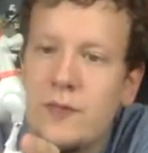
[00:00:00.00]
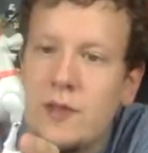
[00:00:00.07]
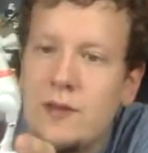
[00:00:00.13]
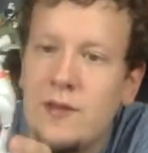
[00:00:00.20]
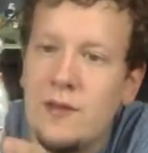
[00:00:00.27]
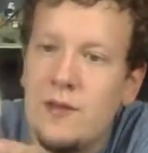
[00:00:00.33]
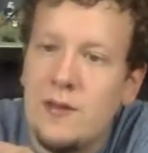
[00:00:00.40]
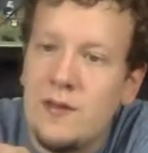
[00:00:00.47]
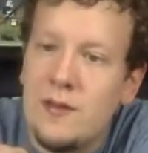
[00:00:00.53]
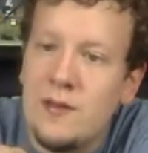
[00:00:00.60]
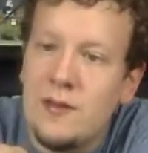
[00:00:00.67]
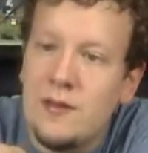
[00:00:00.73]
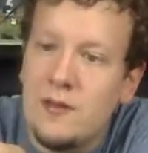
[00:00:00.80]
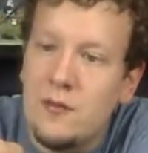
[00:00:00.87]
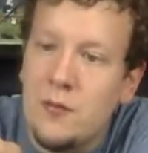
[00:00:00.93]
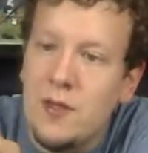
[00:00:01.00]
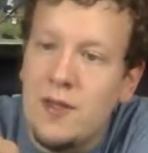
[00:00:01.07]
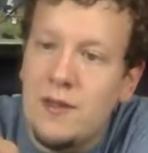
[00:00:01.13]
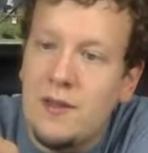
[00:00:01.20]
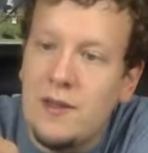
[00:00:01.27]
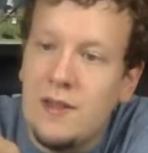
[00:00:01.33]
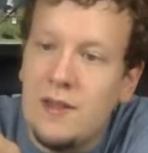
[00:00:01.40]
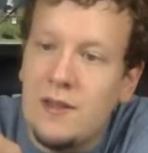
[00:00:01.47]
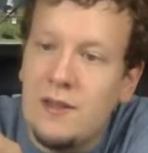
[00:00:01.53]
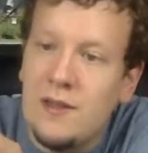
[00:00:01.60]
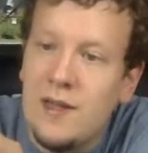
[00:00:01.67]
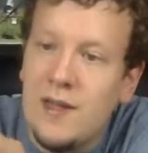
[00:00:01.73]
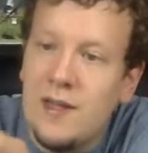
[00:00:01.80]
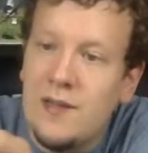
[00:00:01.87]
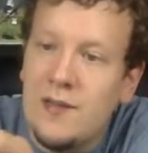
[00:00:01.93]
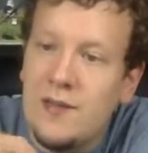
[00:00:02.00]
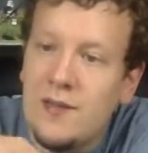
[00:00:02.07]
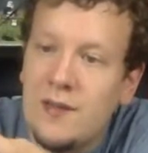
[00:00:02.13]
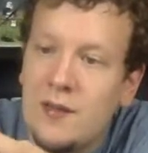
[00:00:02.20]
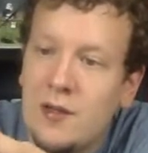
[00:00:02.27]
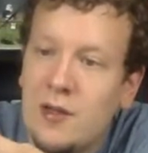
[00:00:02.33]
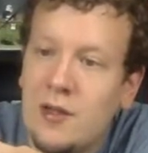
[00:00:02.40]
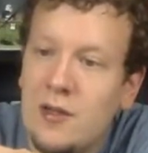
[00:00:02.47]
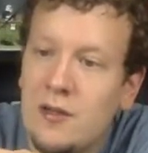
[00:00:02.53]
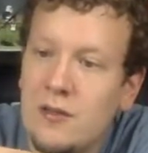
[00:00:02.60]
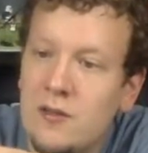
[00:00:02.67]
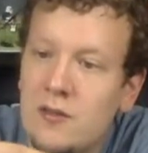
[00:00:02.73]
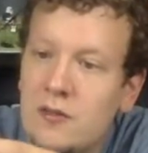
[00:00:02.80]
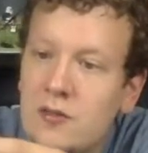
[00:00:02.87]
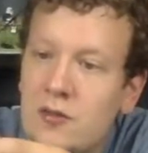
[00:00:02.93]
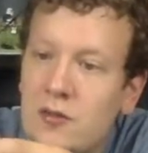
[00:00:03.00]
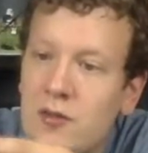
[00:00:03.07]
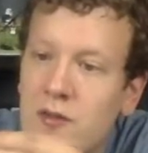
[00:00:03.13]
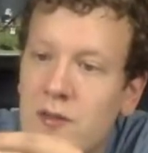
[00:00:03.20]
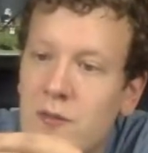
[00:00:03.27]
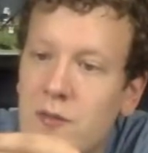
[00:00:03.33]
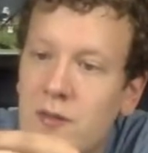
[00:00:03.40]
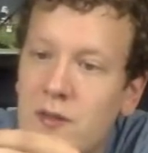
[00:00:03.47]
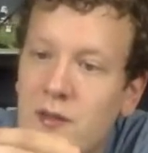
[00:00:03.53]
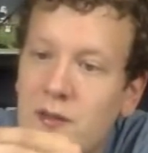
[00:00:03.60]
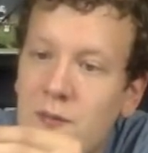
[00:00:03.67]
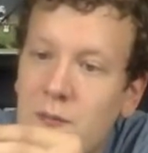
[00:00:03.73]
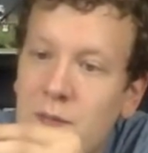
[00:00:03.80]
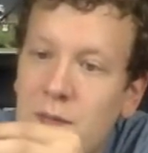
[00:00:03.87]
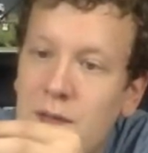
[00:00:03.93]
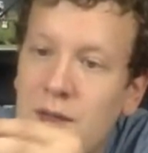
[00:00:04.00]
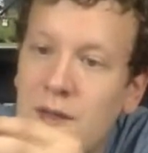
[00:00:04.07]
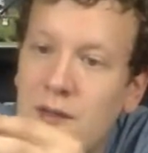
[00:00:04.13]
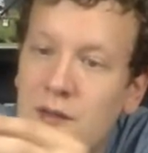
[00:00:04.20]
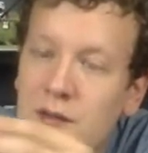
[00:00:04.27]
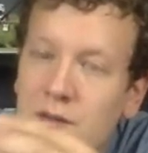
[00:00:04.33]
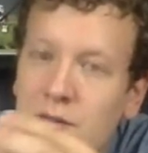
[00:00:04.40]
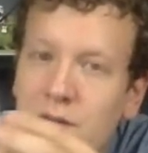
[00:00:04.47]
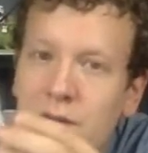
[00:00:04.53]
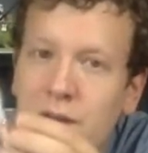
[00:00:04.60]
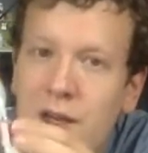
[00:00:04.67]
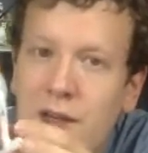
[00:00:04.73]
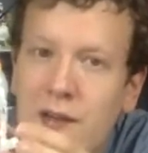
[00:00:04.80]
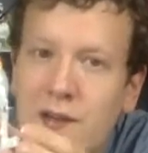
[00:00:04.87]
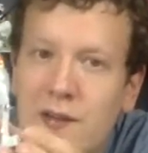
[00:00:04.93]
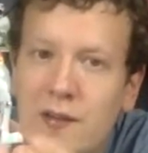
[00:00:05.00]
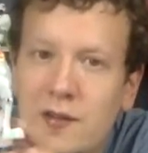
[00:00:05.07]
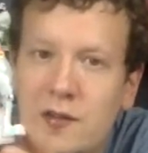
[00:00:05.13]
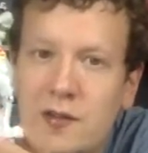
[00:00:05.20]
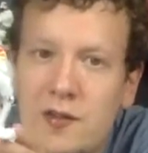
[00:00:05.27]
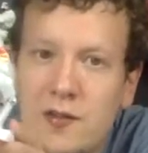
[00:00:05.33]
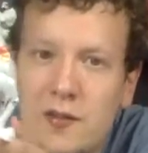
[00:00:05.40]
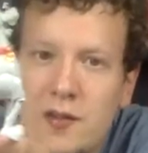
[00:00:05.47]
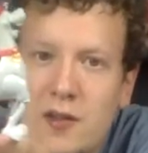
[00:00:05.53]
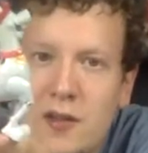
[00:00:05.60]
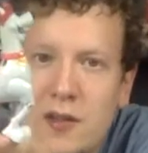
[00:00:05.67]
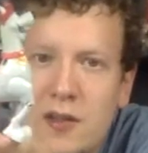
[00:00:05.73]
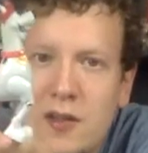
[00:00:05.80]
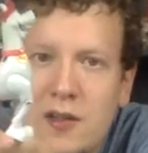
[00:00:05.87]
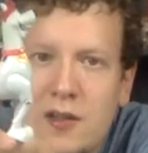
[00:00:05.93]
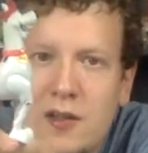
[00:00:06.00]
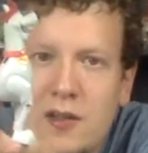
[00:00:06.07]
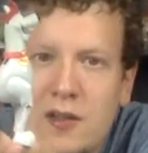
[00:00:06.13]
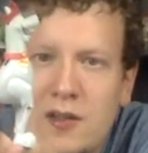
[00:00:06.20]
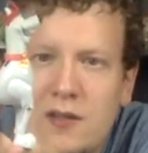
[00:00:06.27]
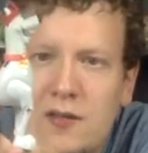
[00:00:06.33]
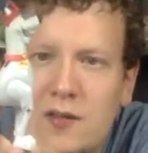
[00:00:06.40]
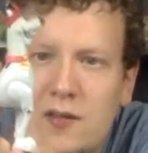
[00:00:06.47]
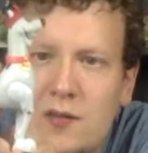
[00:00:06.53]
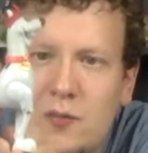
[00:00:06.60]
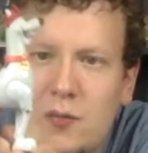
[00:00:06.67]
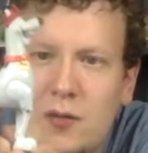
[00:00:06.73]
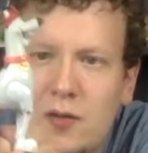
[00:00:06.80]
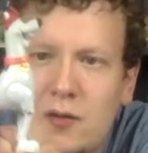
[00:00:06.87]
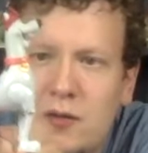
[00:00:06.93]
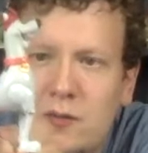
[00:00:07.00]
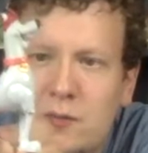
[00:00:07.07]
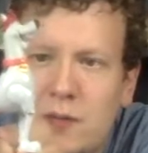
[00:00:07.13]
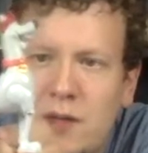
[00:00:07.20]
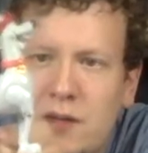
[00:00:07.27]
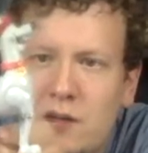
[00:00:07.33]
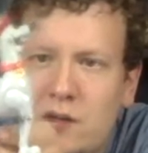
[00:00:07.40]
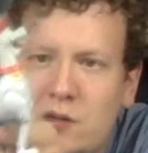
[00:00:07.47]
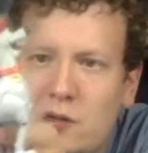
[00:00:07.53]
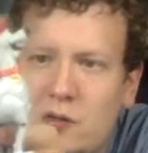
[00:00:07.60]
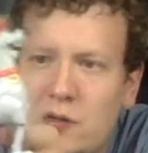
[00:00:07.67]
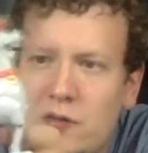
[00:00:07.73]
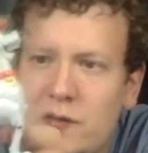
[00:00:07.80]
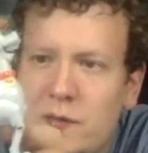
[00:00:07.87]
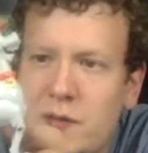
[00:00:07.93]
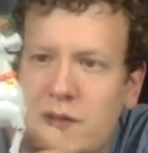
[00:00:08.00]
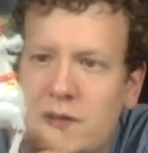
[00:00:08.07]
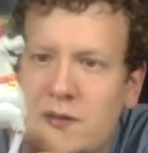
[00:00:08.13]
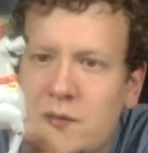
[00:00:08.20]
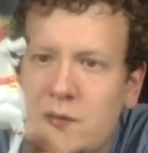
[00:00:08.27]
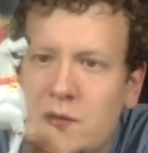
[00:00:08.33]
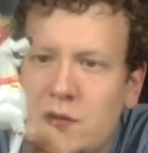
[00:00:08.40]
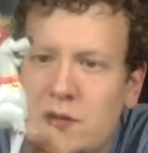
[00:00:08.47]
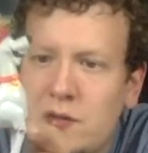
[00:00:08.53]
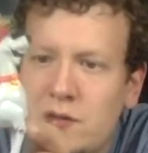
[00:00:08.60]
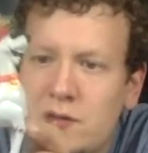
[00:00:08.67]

way the legs are jointed with these metal sockets. Just gives these weird metal holes. It makes them look